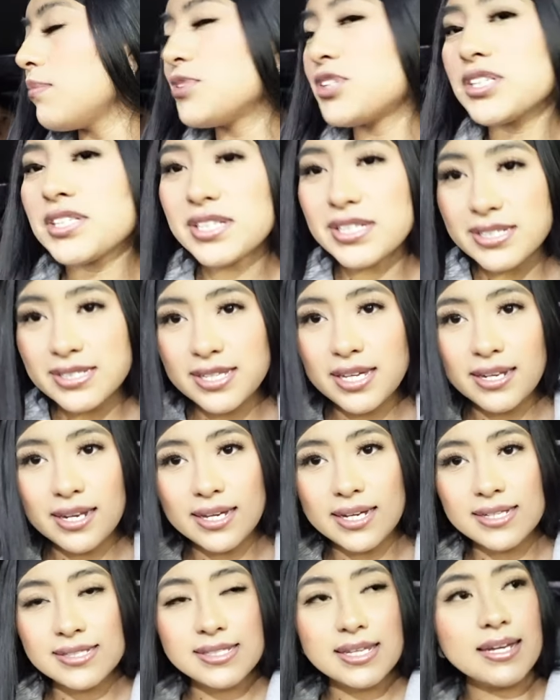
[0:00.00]
Just the inside,
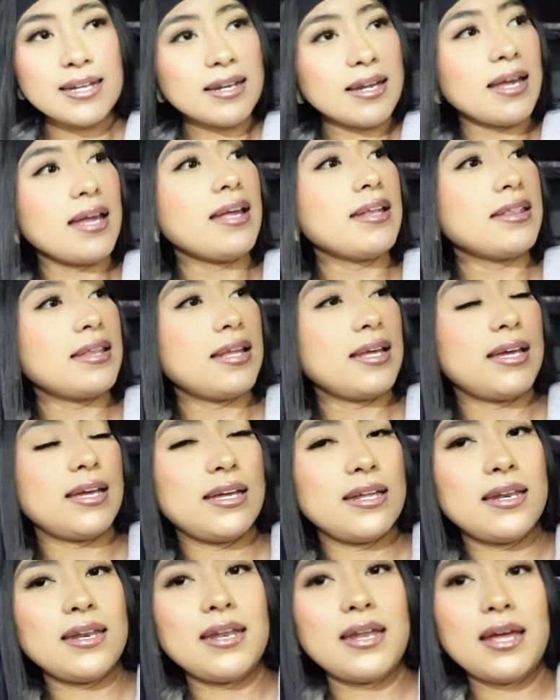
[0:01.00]
like I said, and
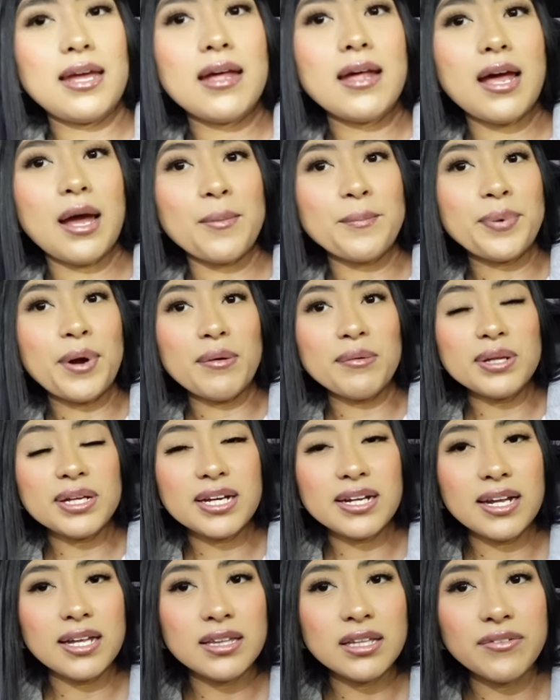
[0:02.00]
then I'm probably
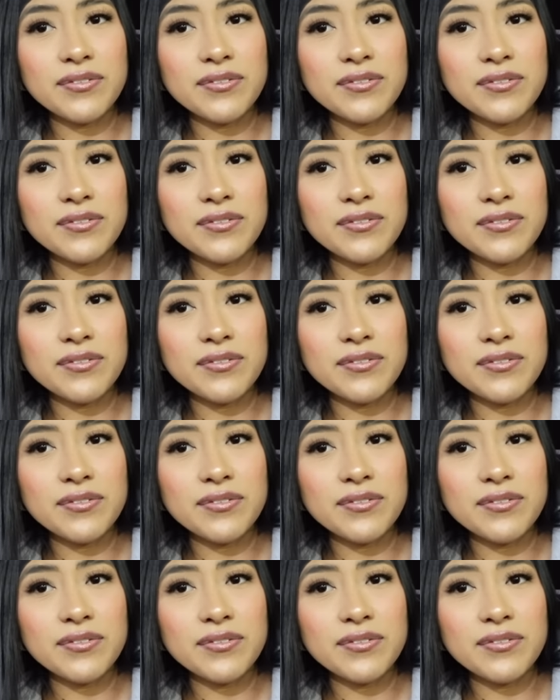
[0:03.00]
gonna end